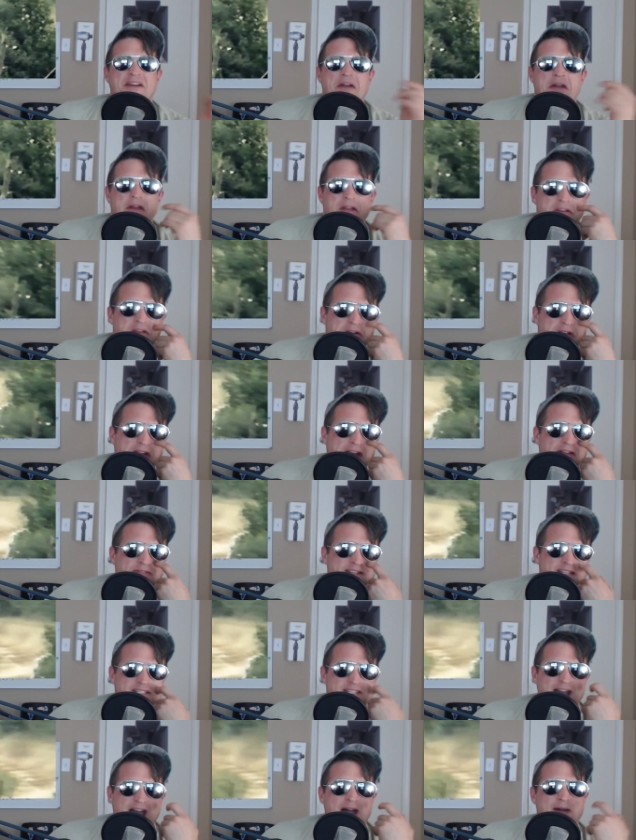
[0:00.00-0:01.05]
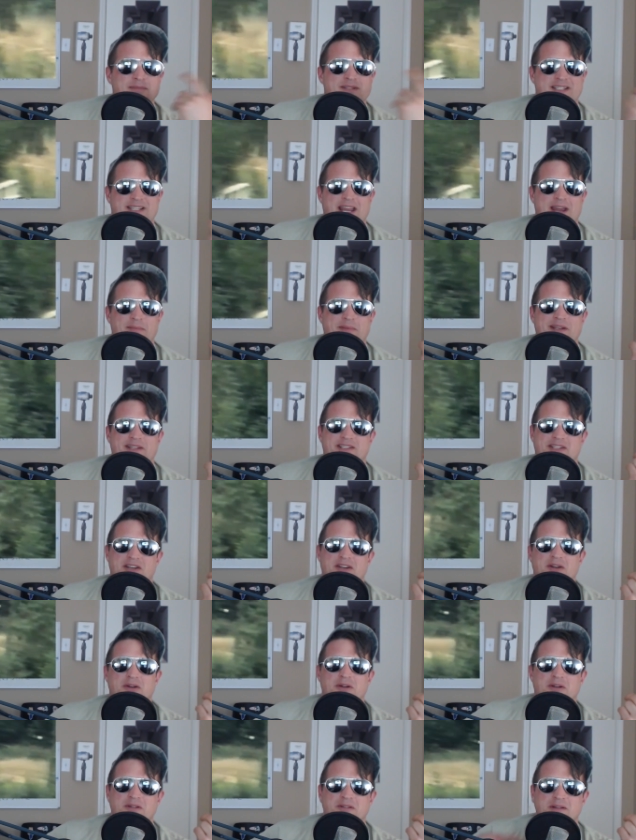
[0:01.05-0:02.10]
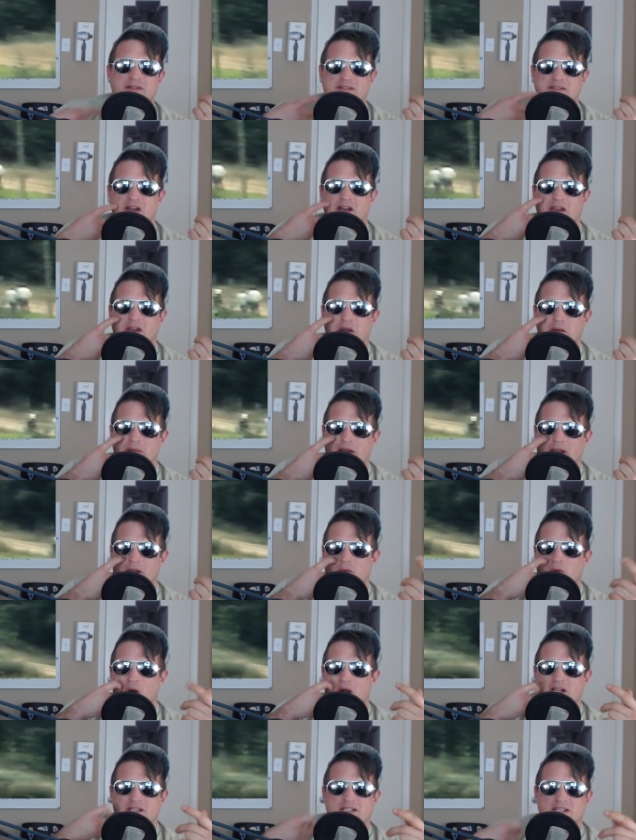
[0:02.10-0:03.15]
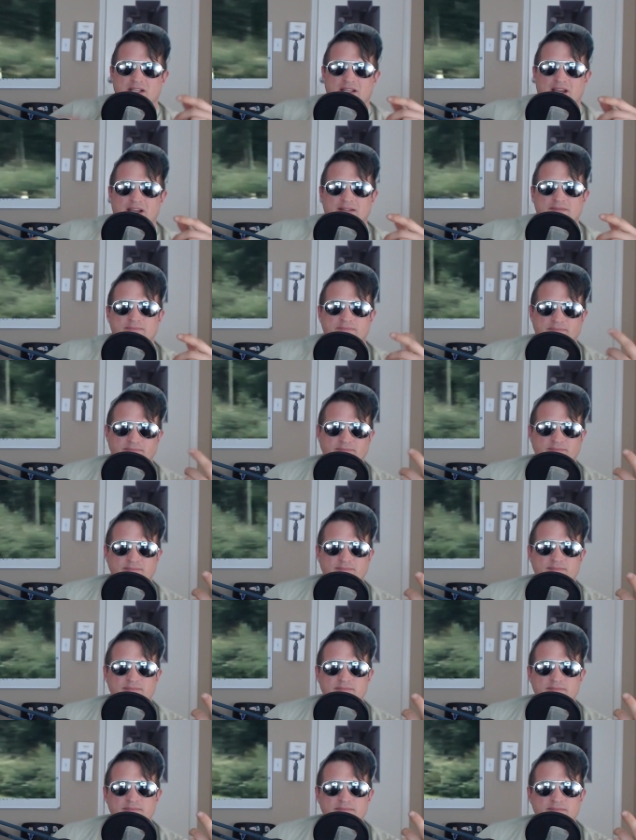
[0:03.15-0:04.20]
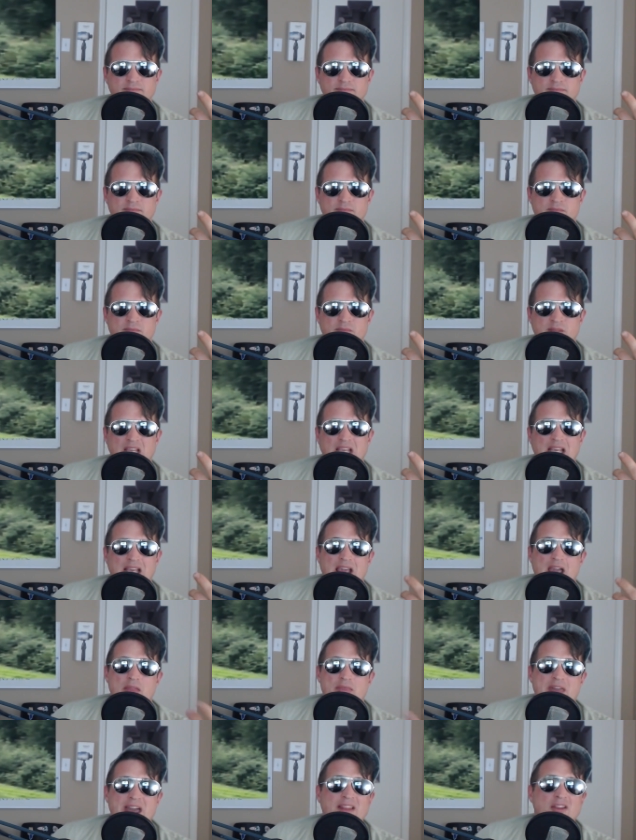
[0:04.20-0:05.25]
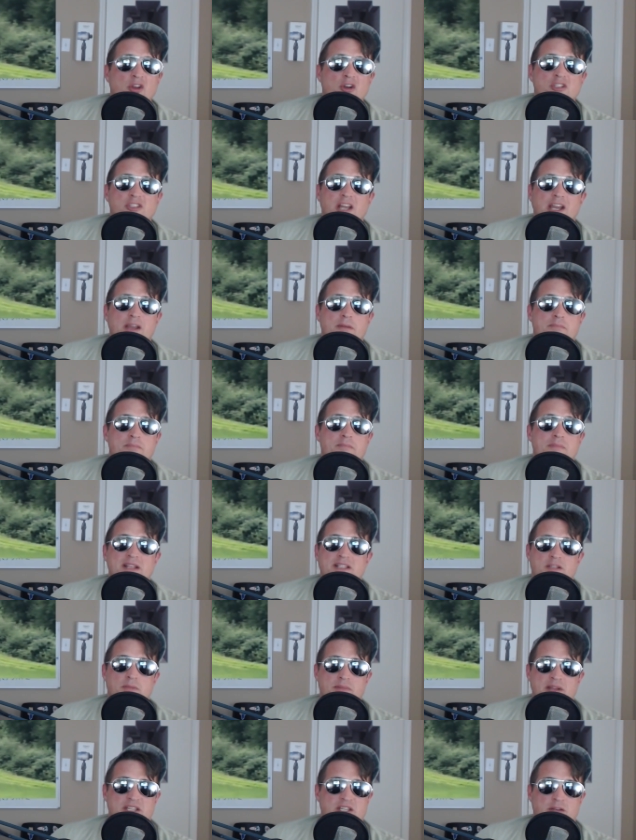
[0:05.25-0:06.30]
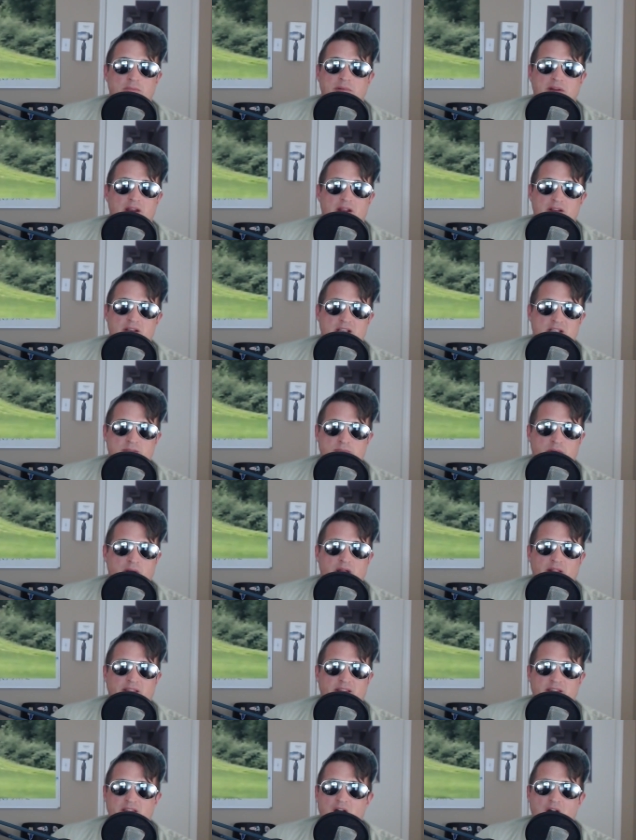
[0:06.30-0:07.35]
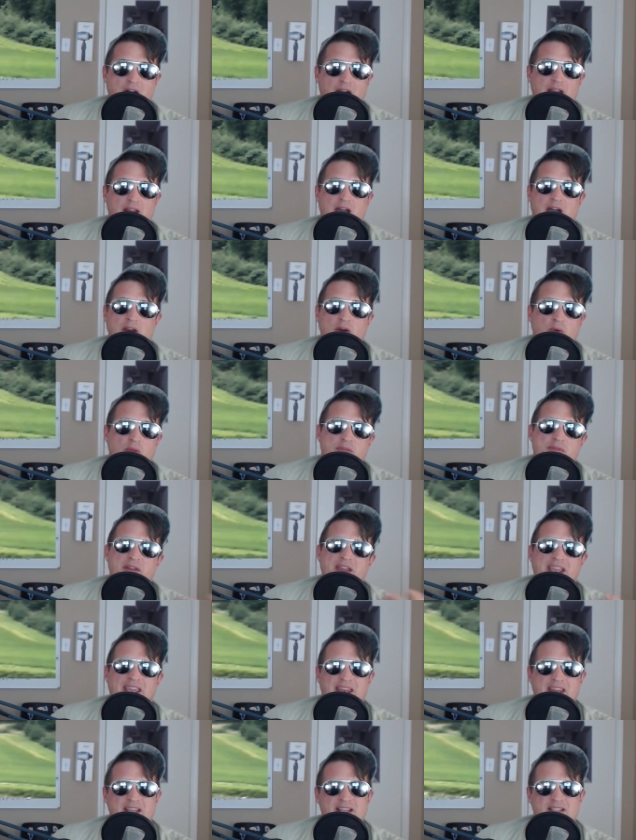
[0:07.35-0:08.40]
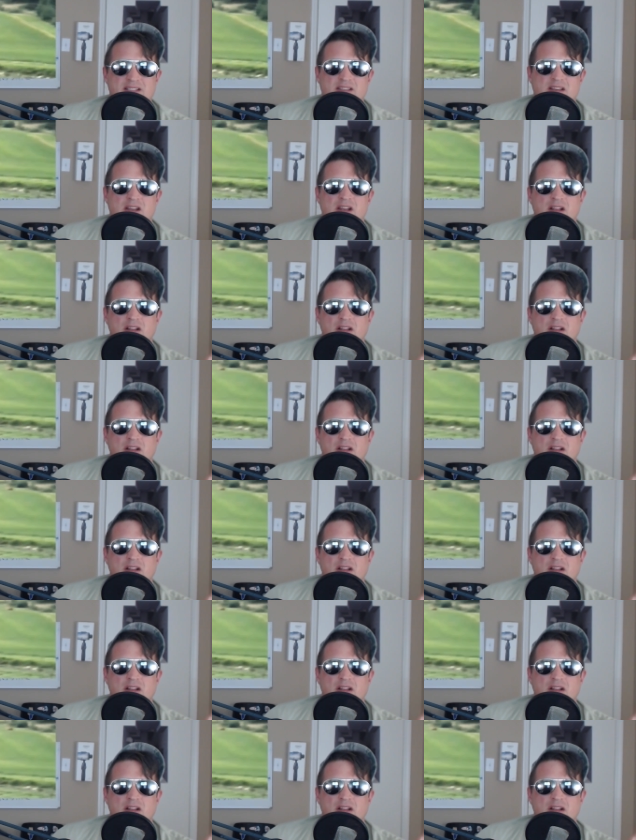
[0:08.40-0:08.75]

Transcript: You're gonna have to timestamp it too, so I can go back and watch it. Like, that looks like a Mitsubishi, but uh, it's probably not. I don't think it is.